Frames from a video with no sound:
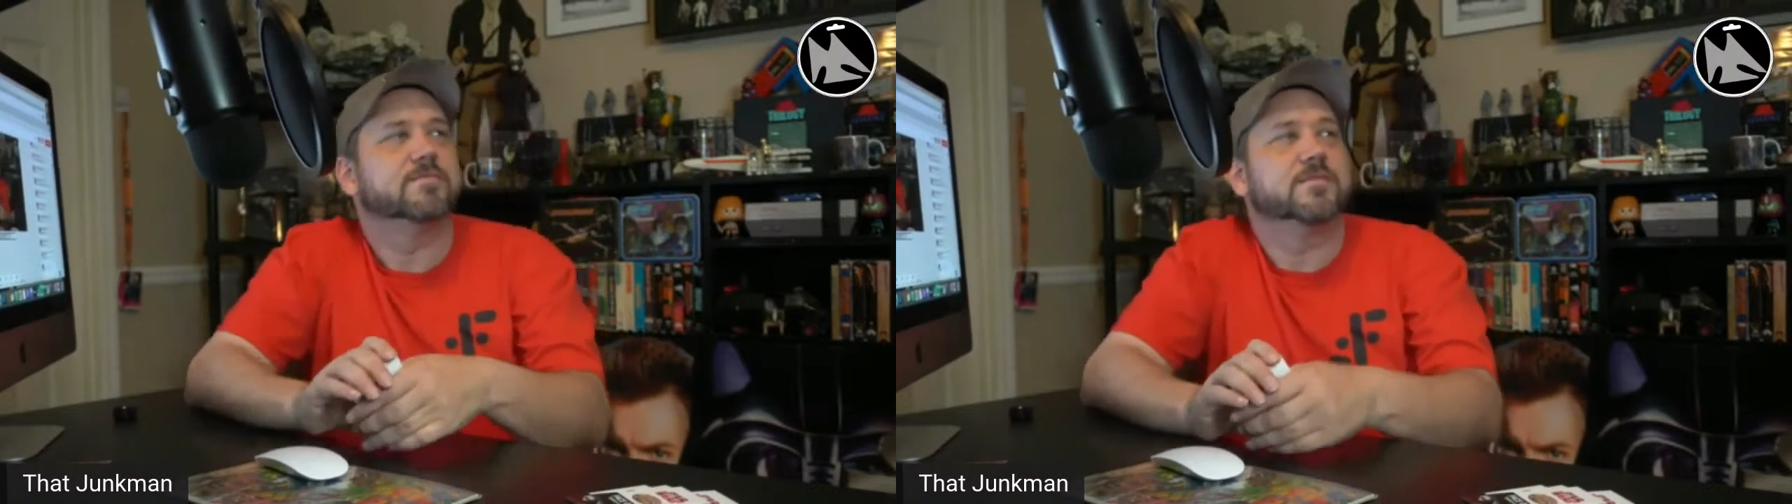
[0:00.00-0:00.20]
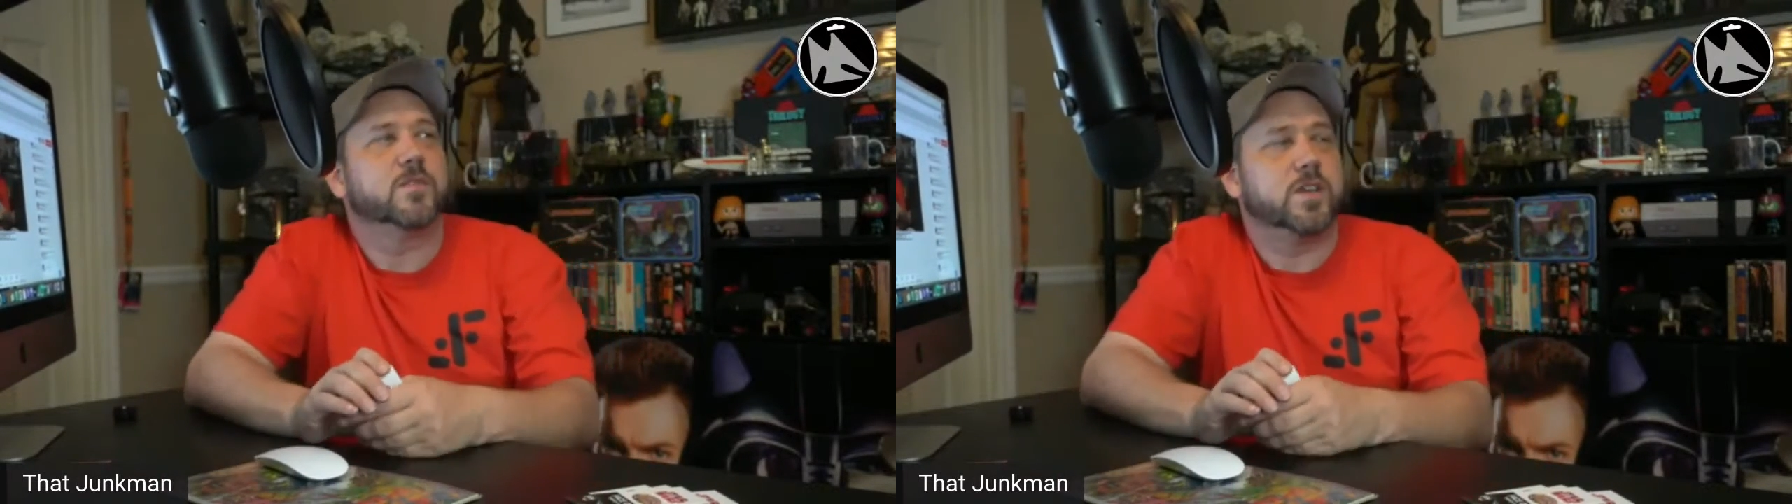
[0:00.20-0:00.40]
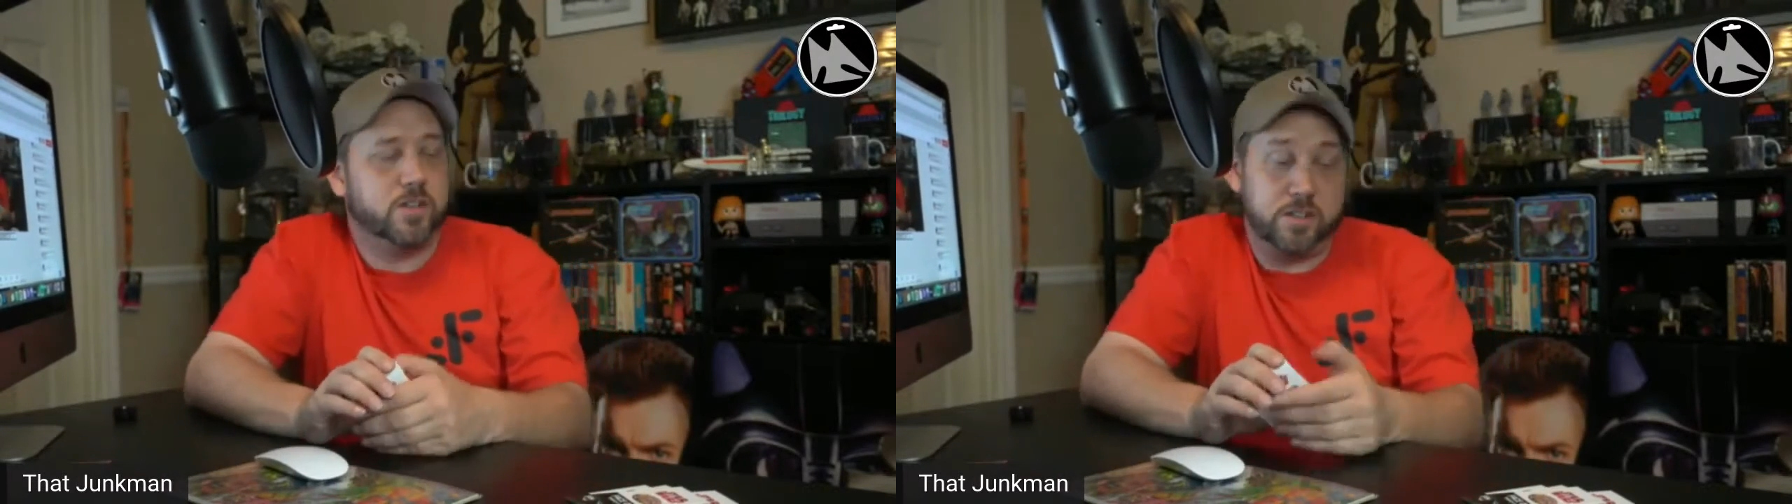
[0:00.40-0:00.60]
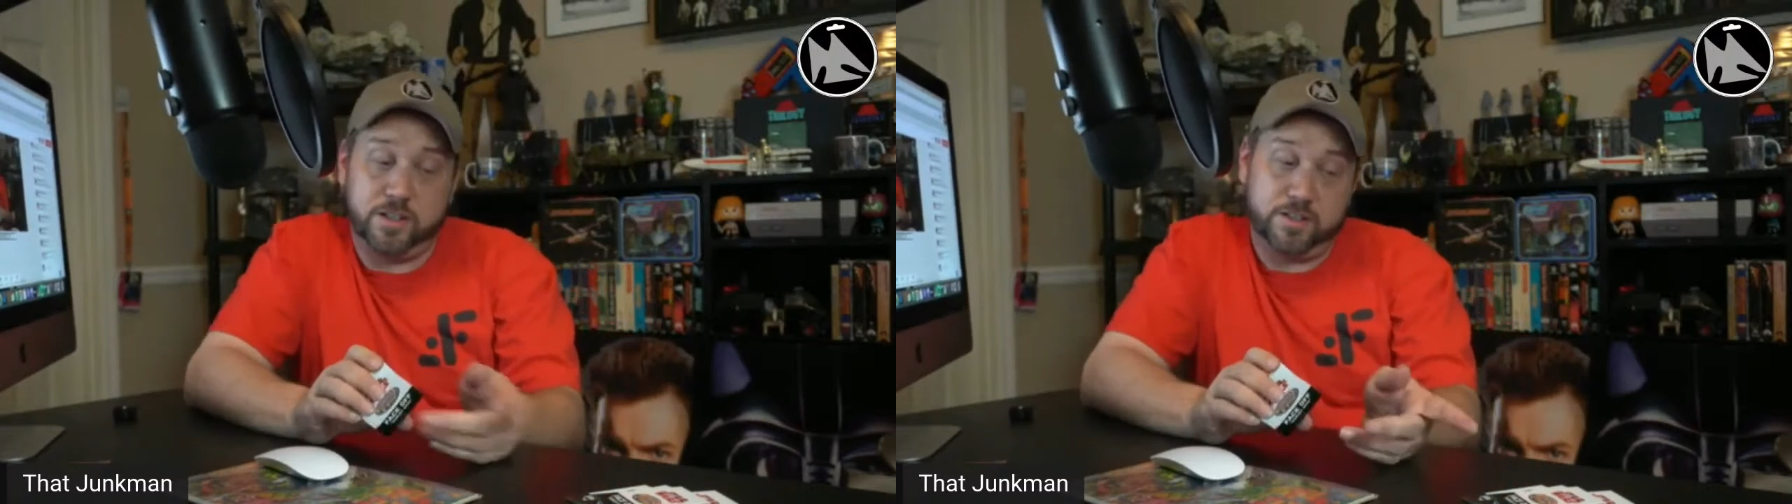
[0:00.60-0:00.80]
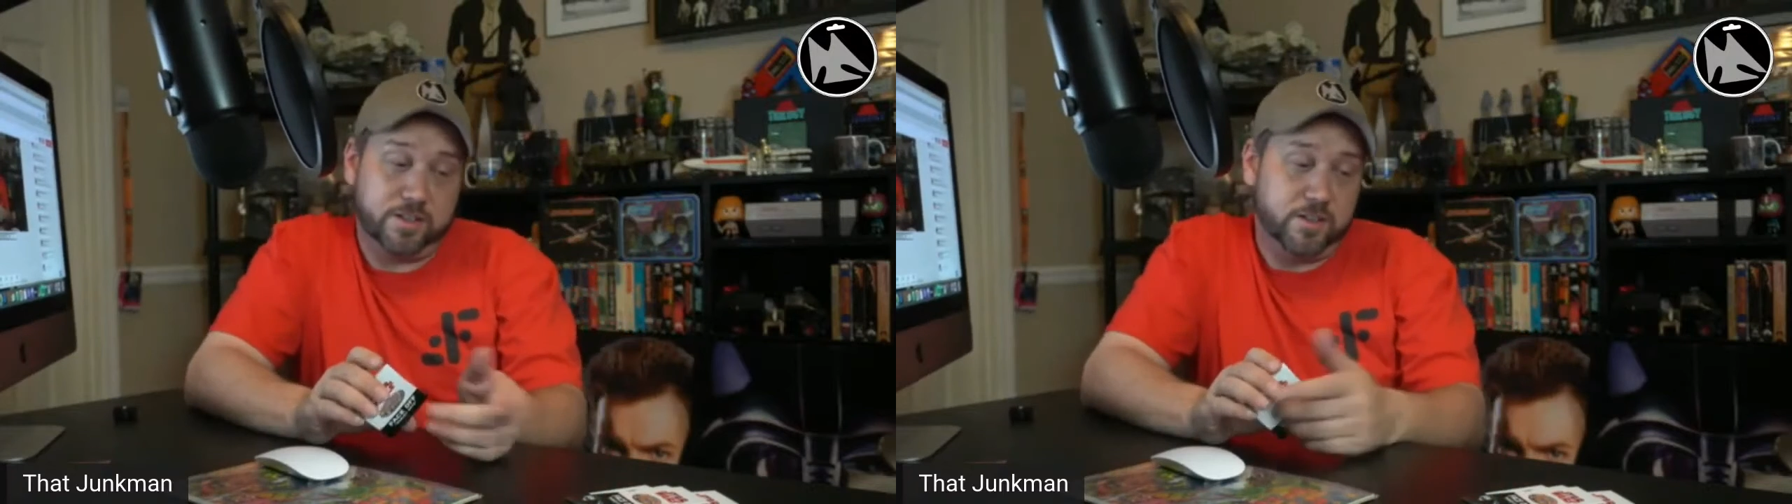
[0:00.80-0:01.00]
Well,
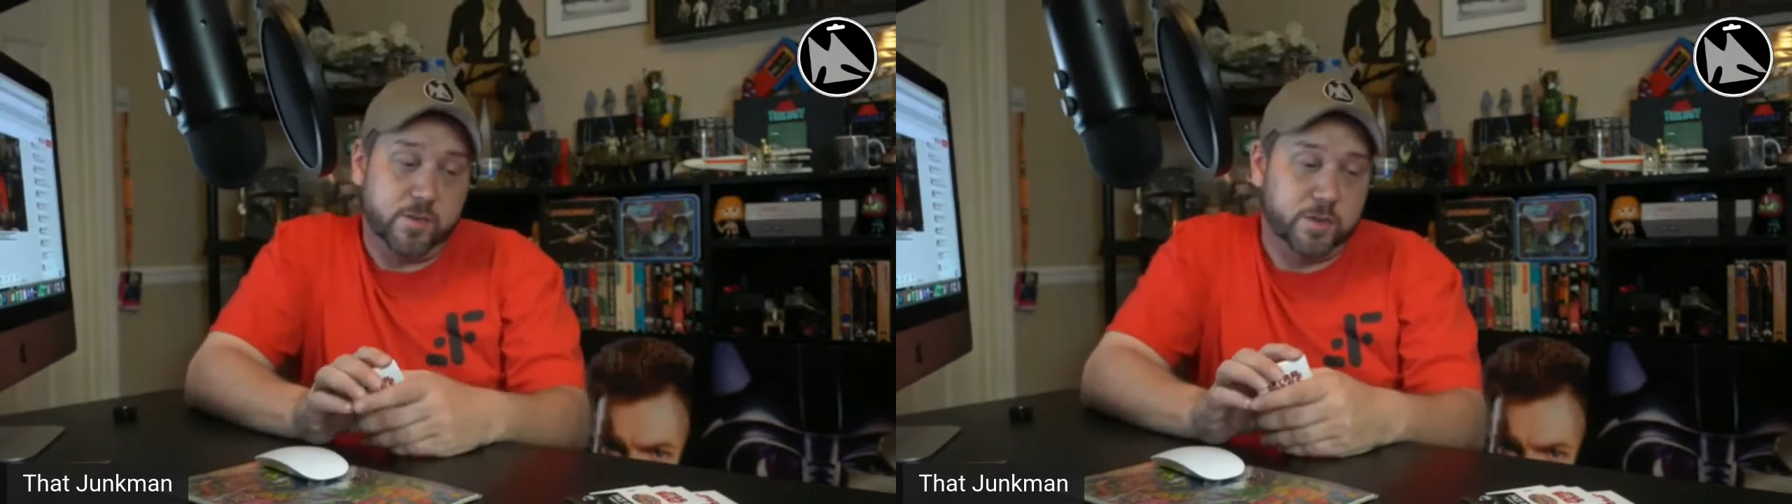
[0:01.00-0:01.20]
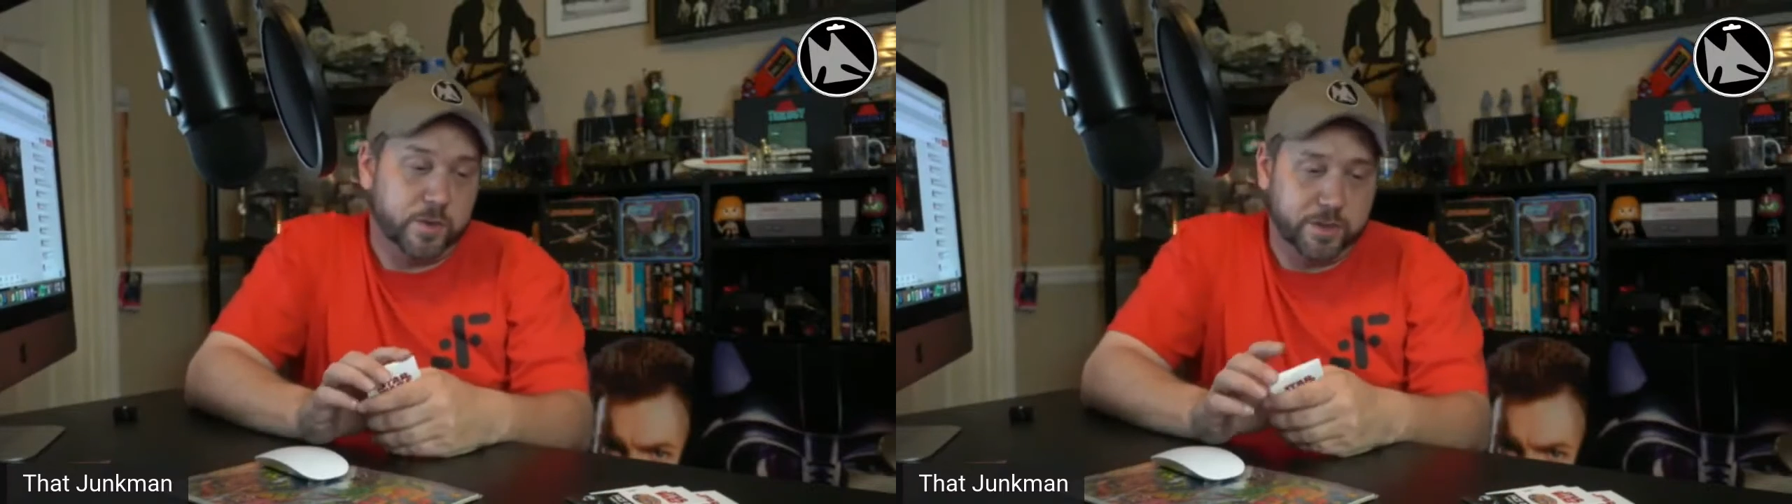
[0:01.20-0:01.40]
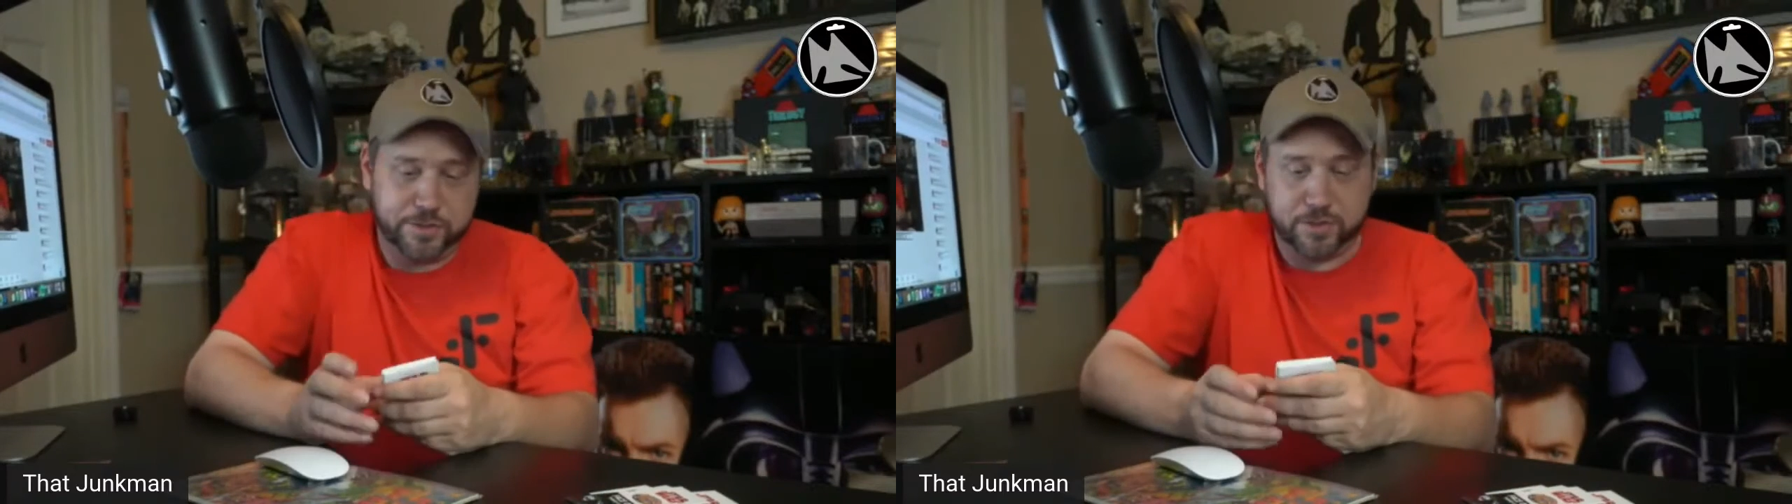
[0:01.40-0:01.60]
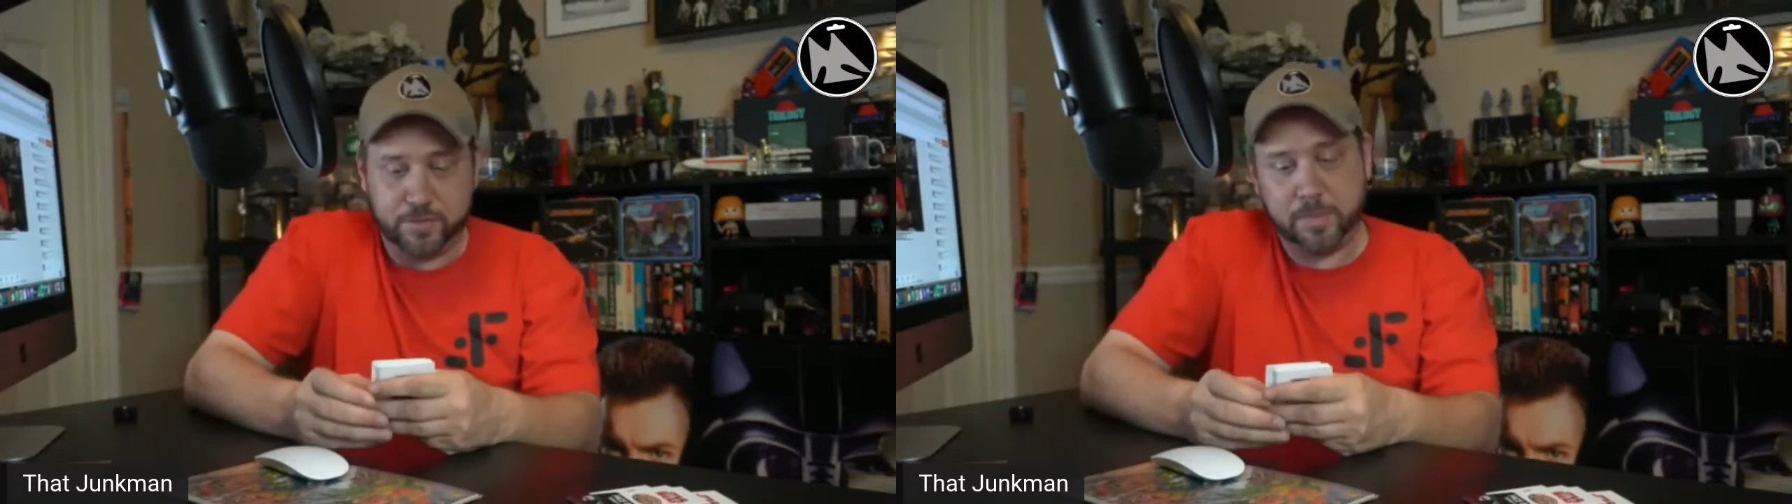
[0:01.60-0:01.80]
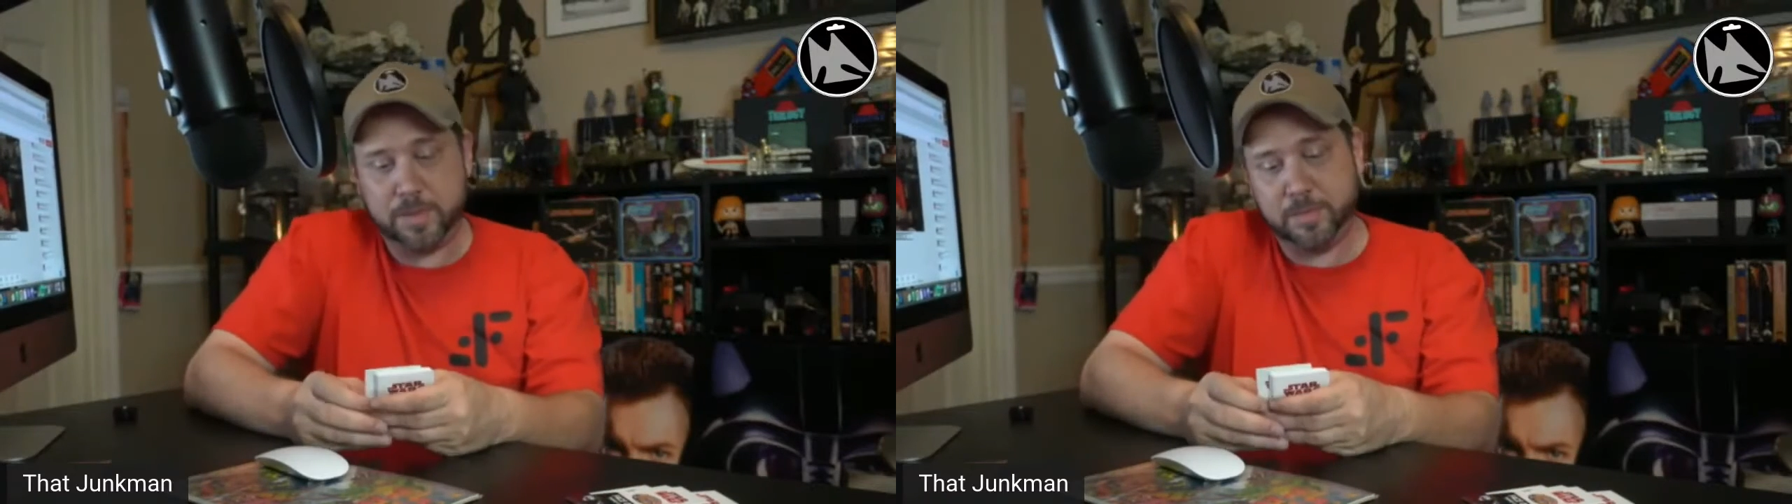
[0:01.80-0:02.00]
you wasn't one of the
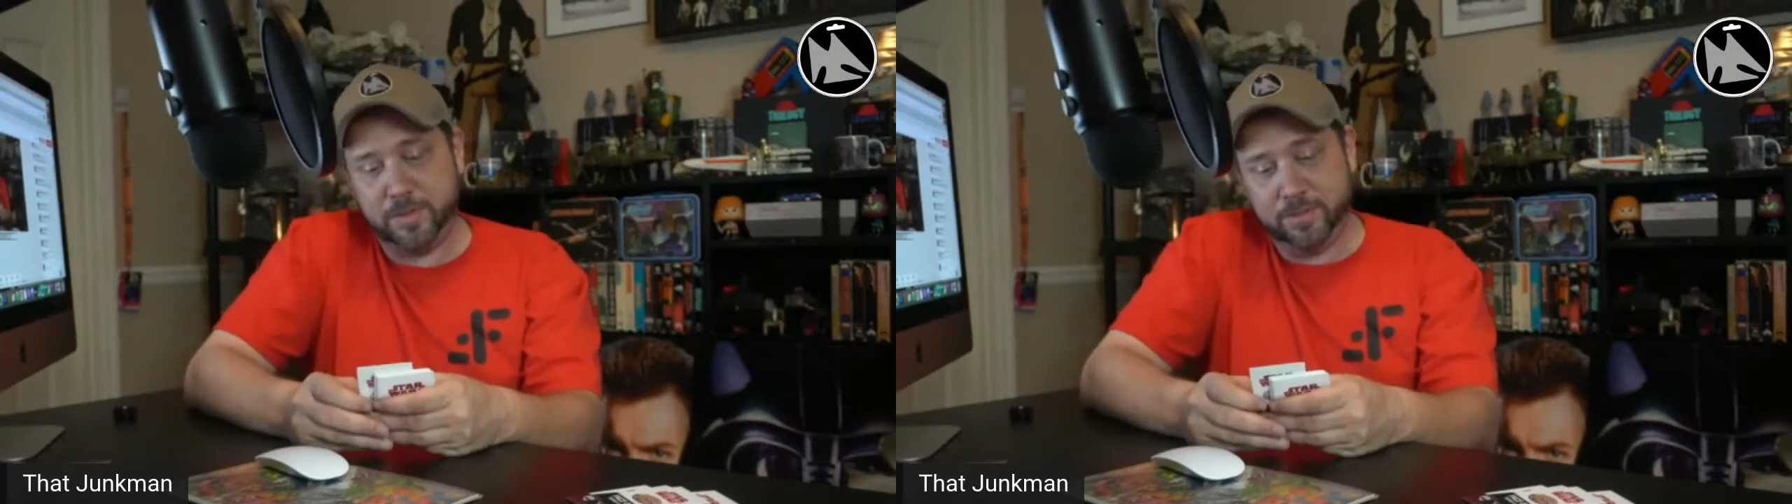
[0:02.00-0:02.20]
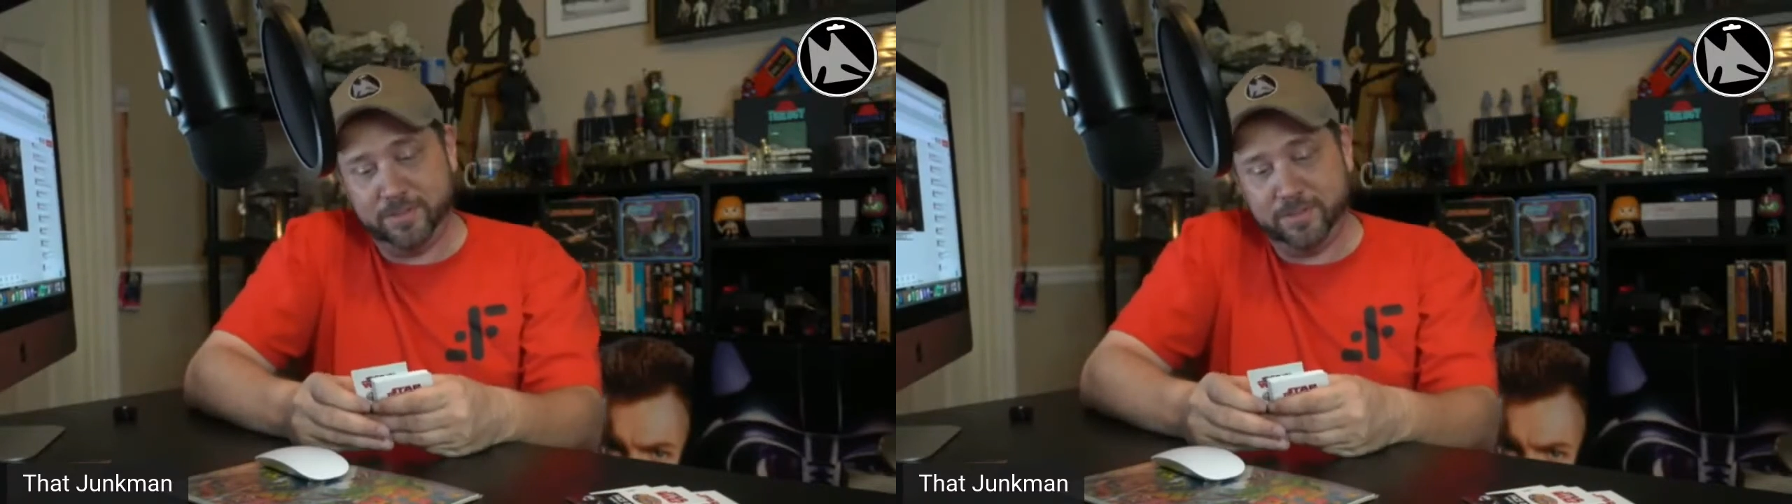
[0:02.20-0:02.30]
survey people.